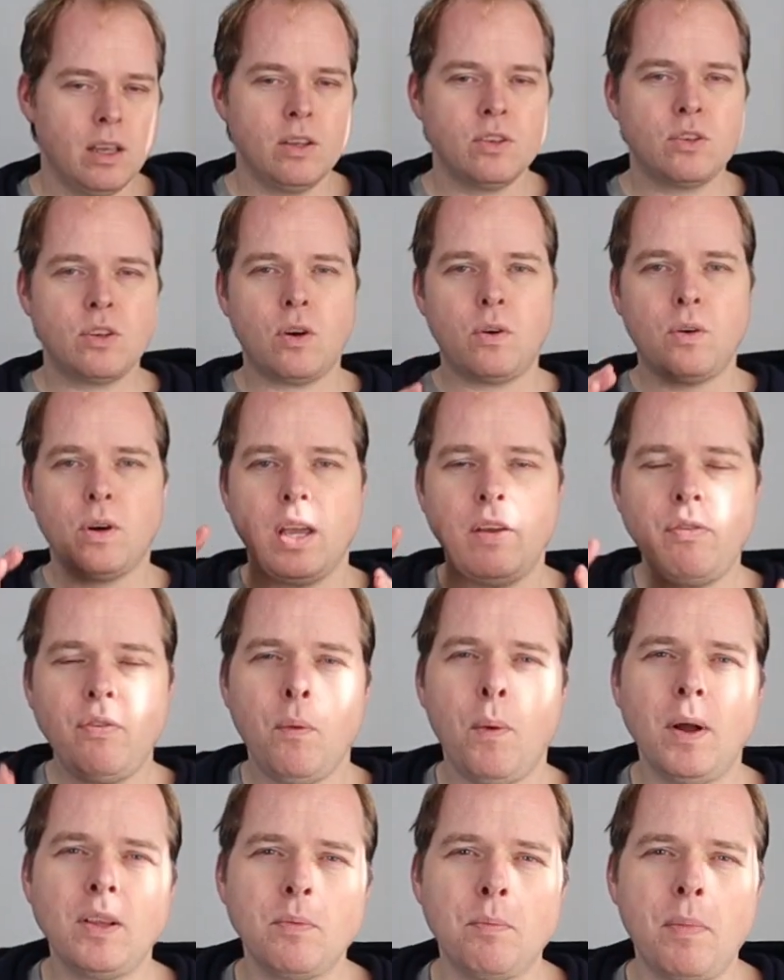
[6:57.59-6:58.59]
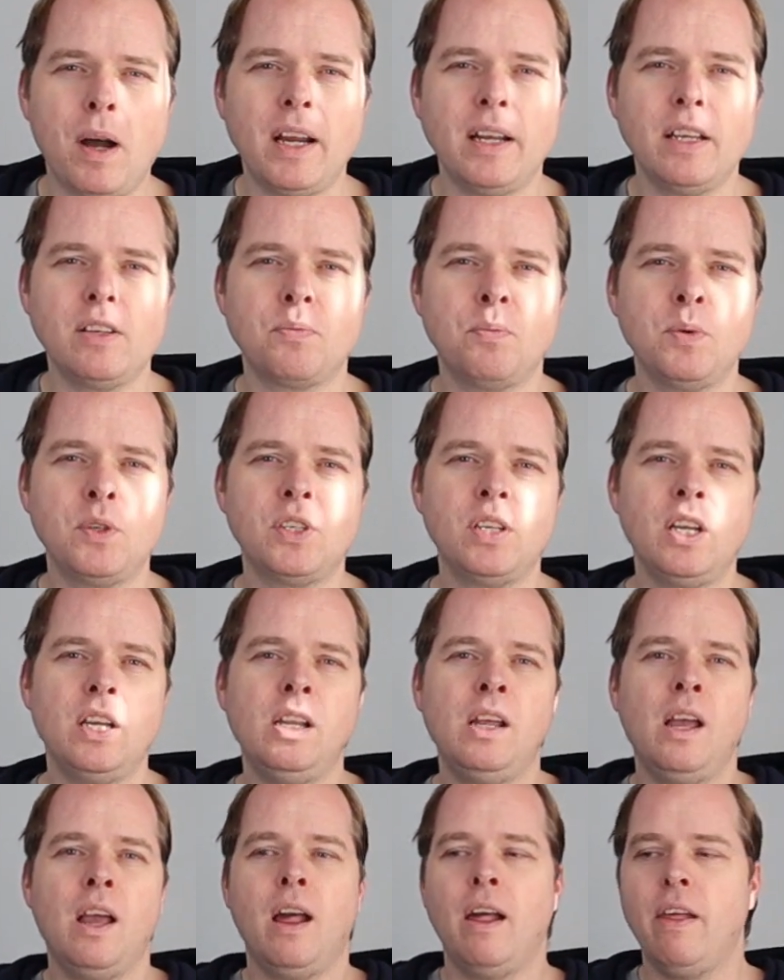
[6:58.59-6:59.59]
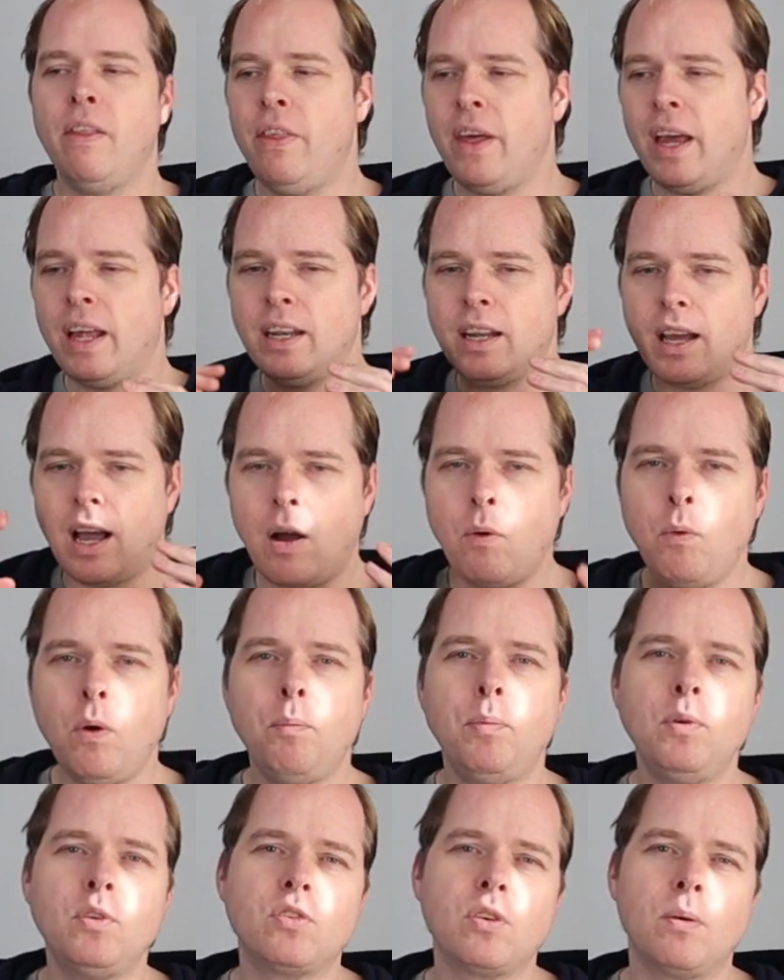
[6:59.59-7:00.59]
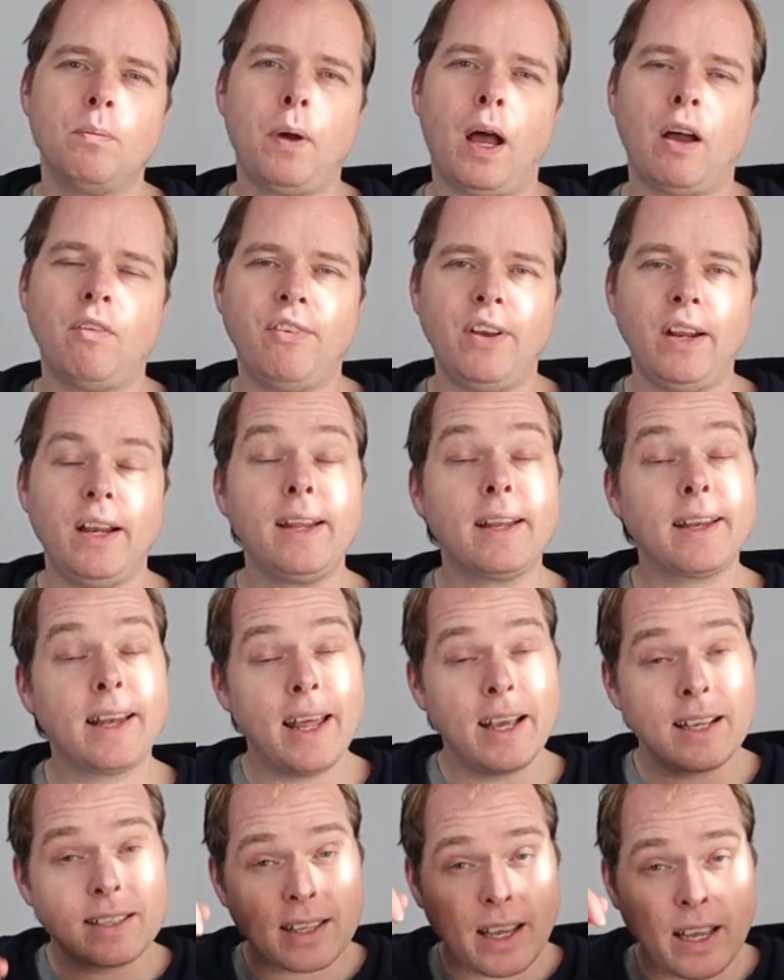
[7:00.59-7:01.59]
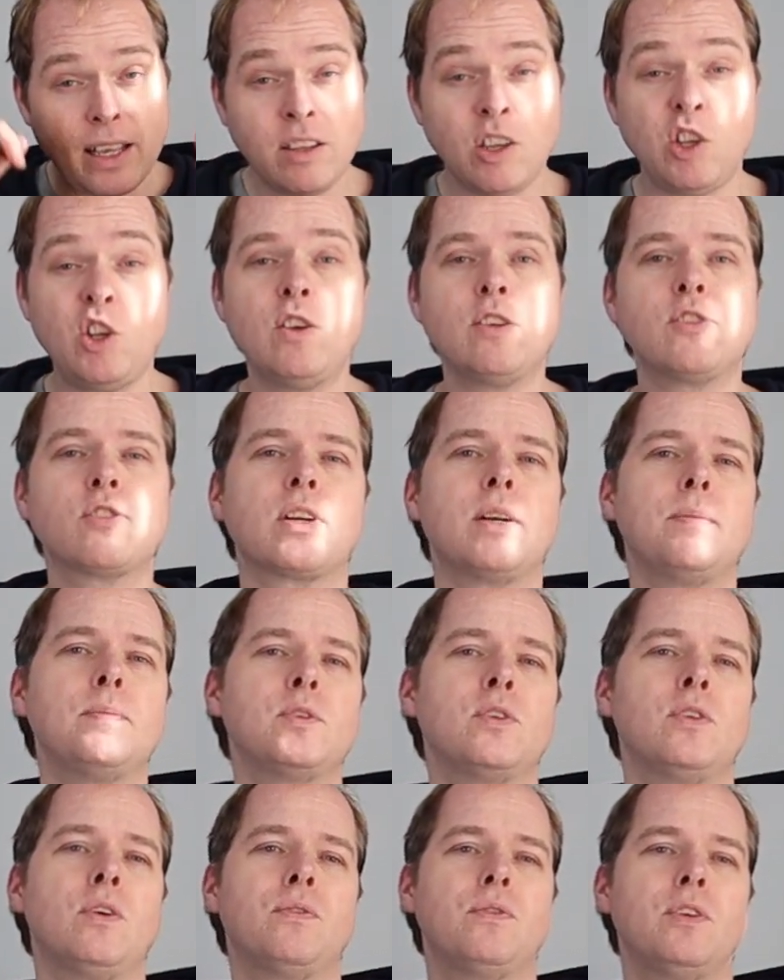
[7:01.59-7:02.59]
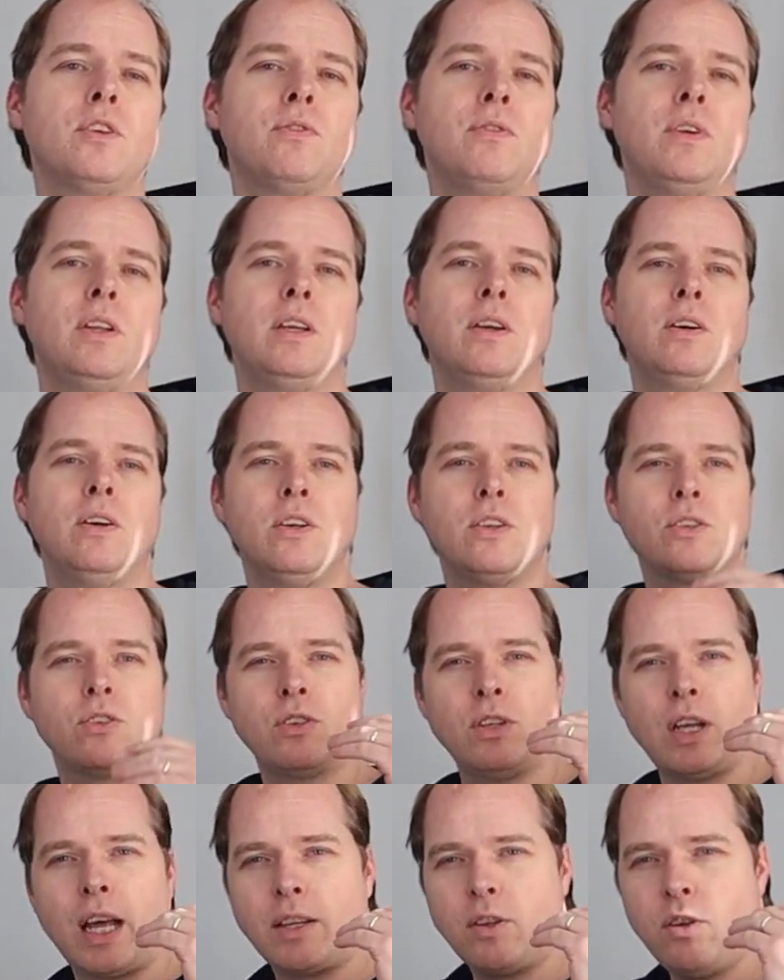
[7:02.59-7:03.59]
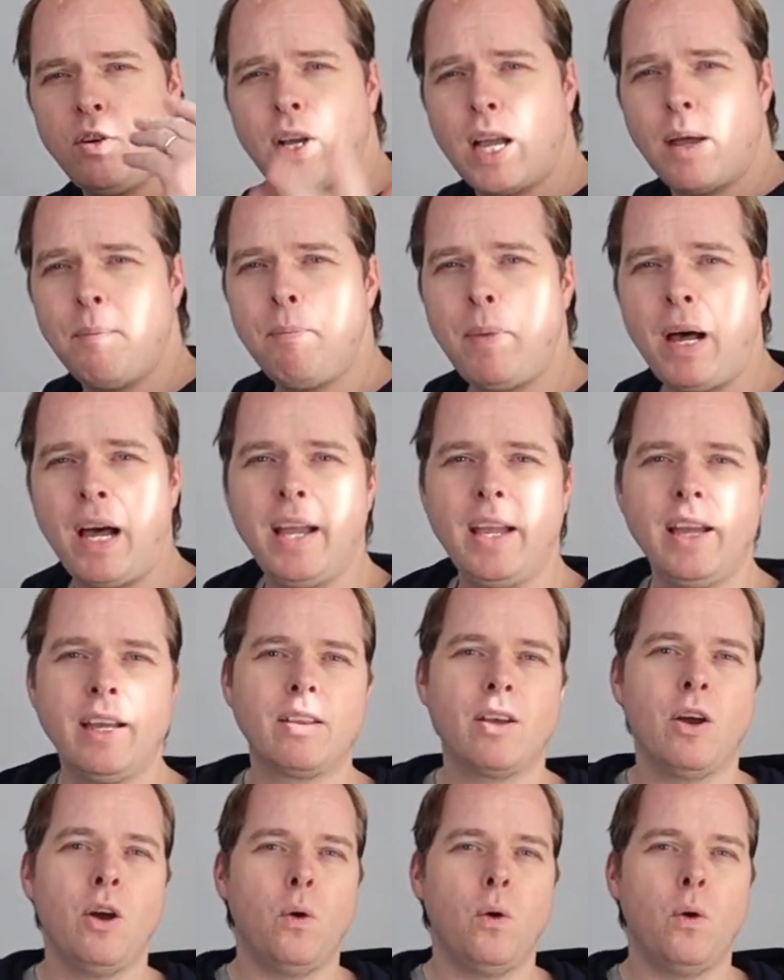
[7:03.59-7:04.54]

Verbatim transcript: So if you want to buy this machine, then I will put some affiliate links in the description of this video so that you can buy it